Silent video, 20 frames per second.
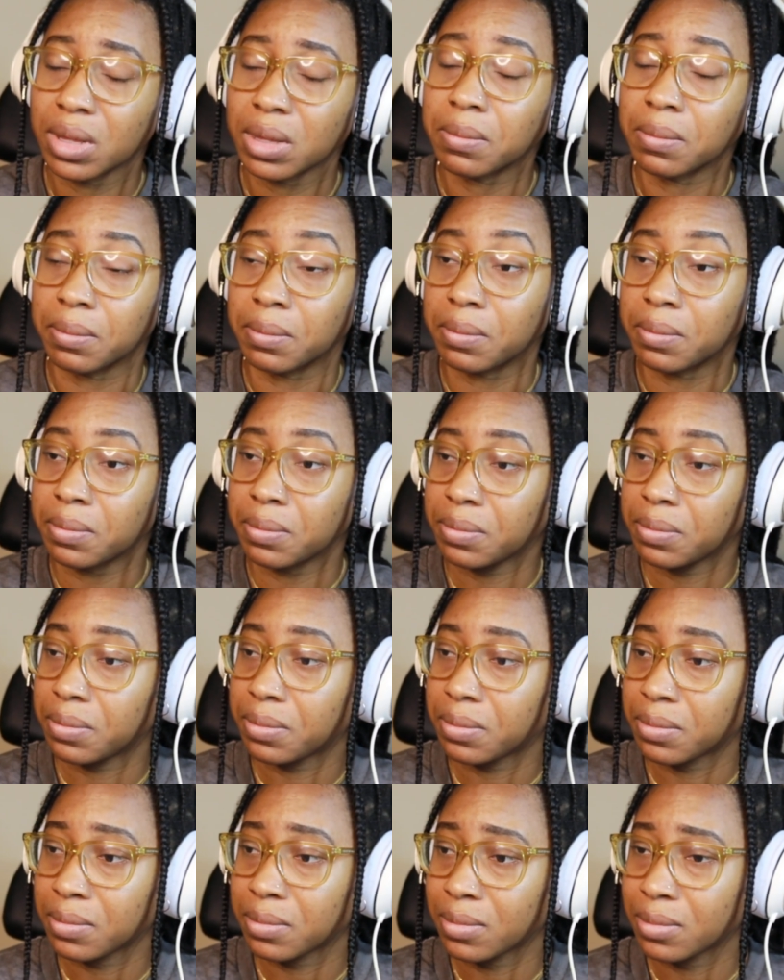
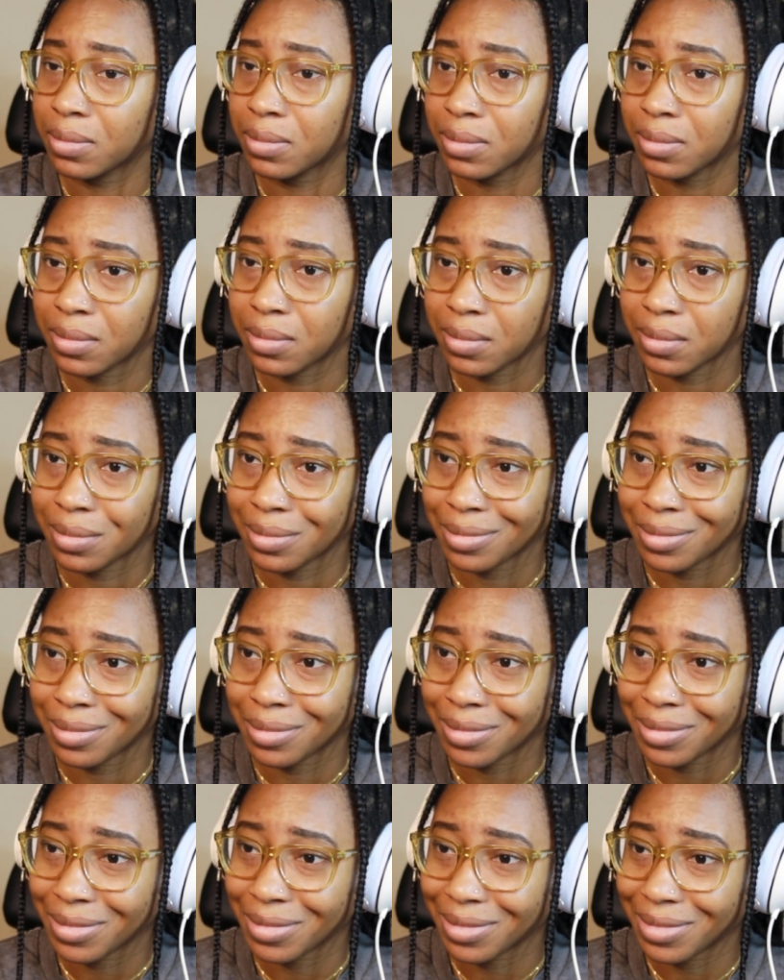The
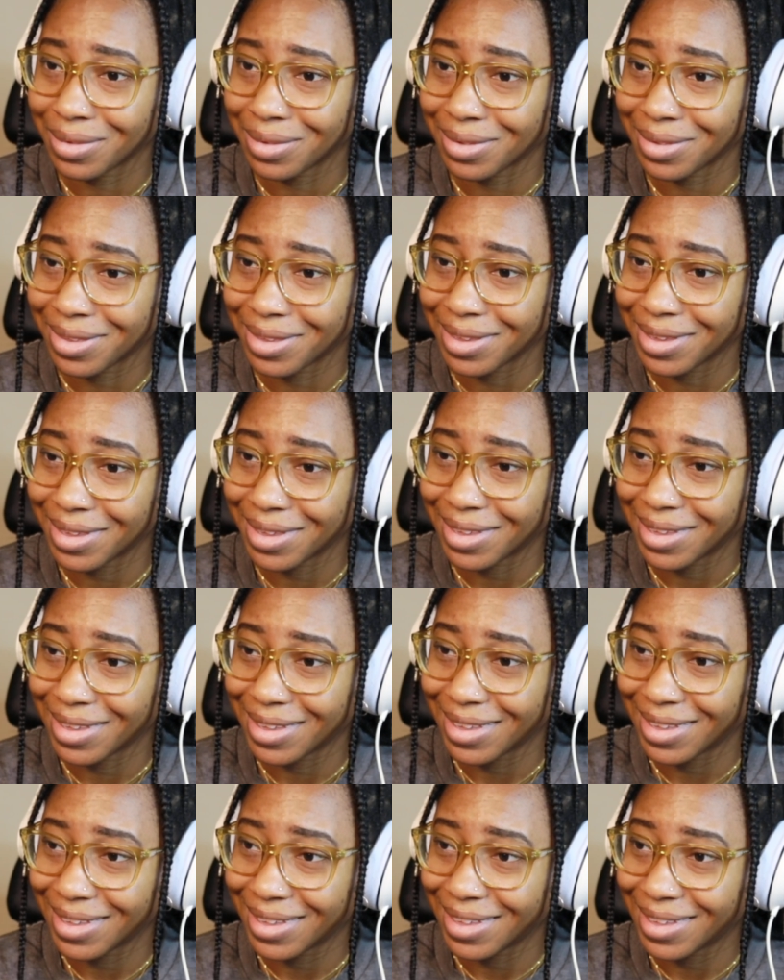goal for this
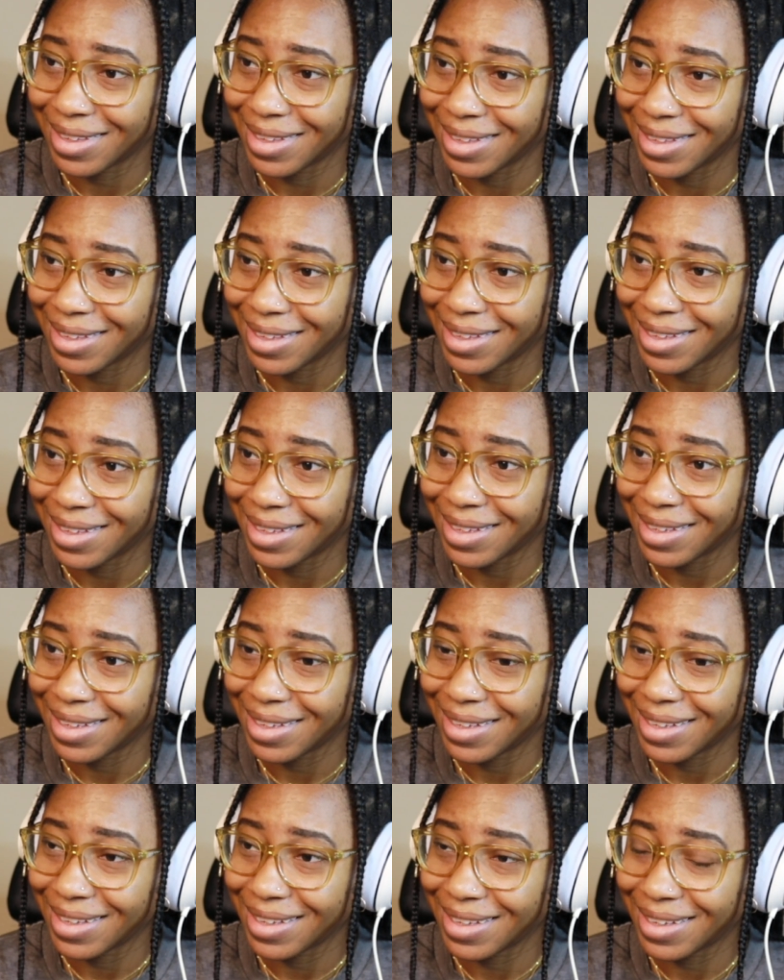tour was to create a
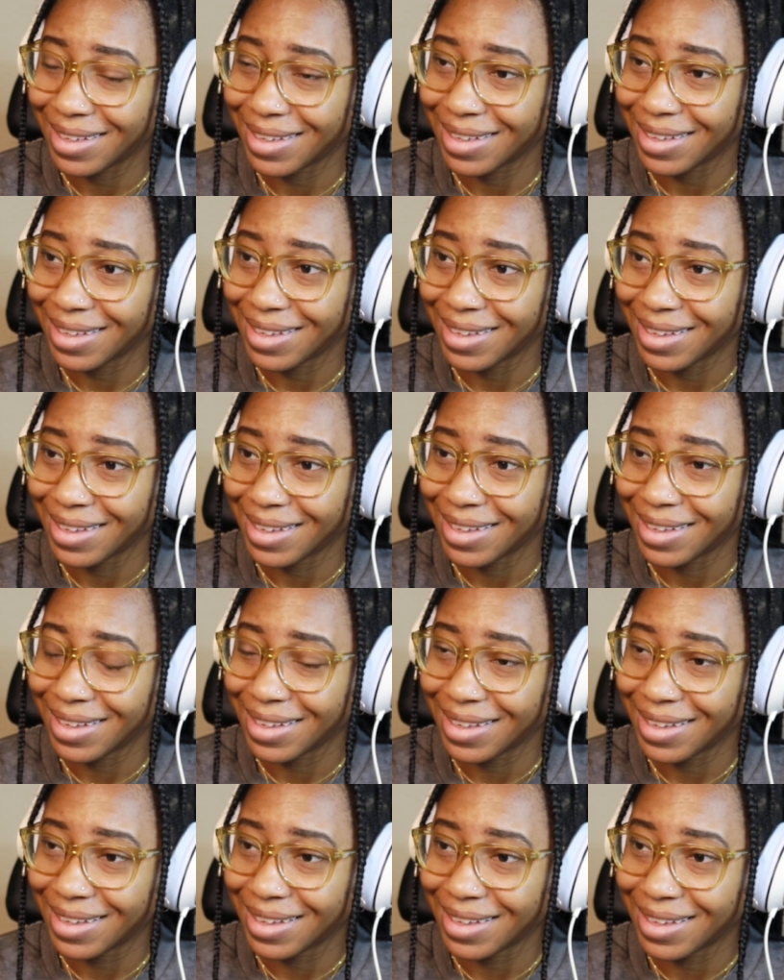place where
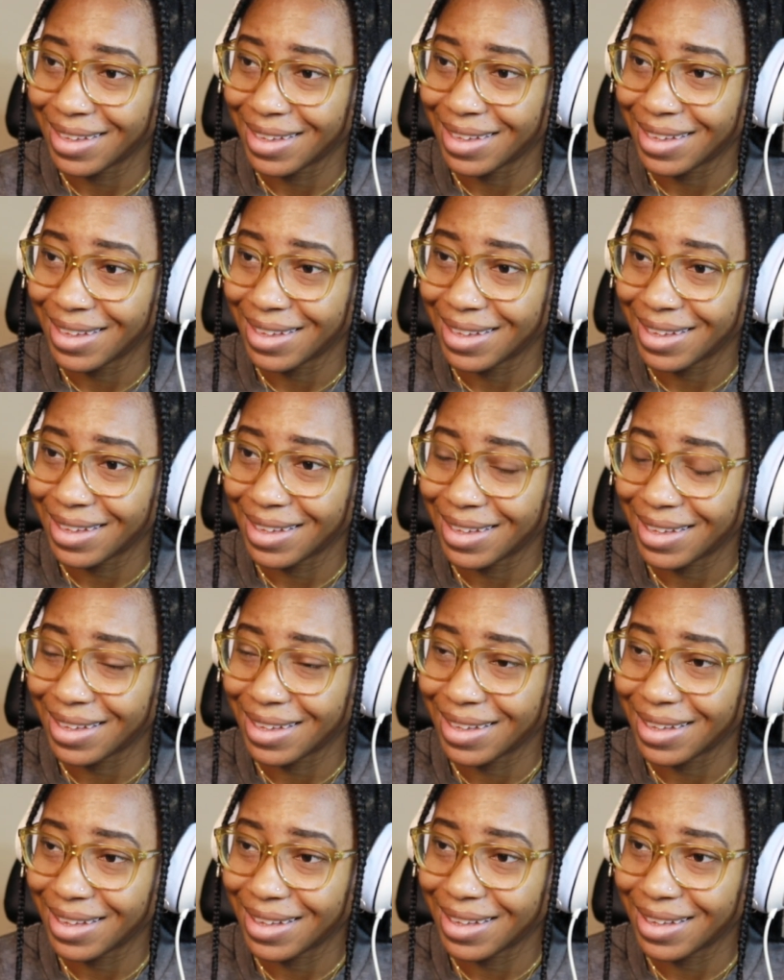
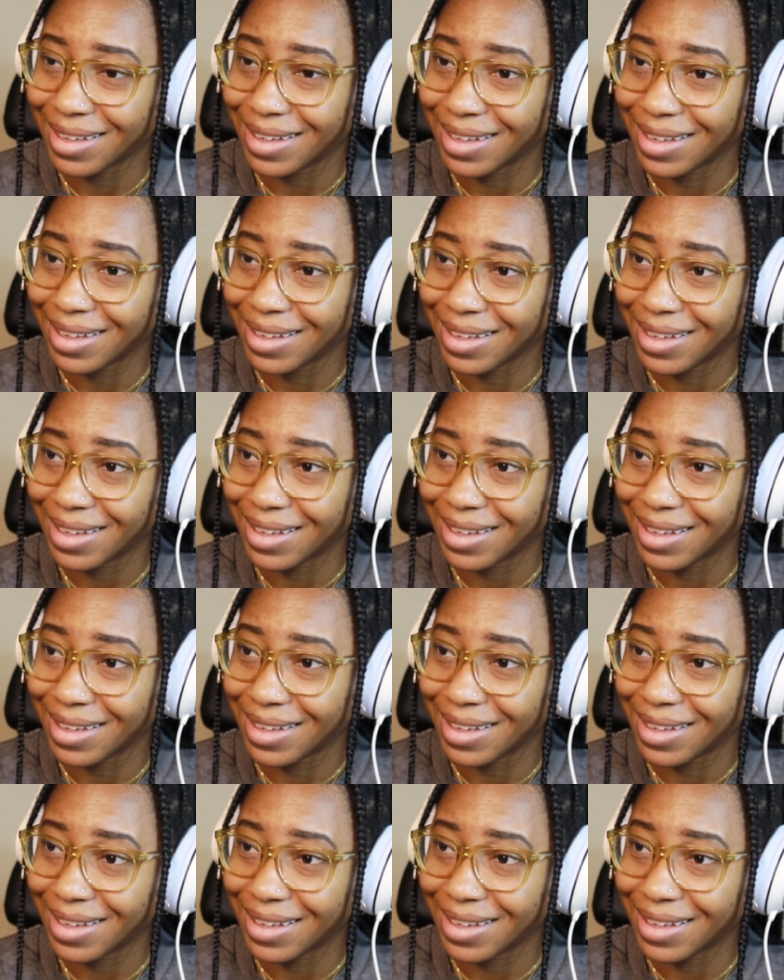everyone is free.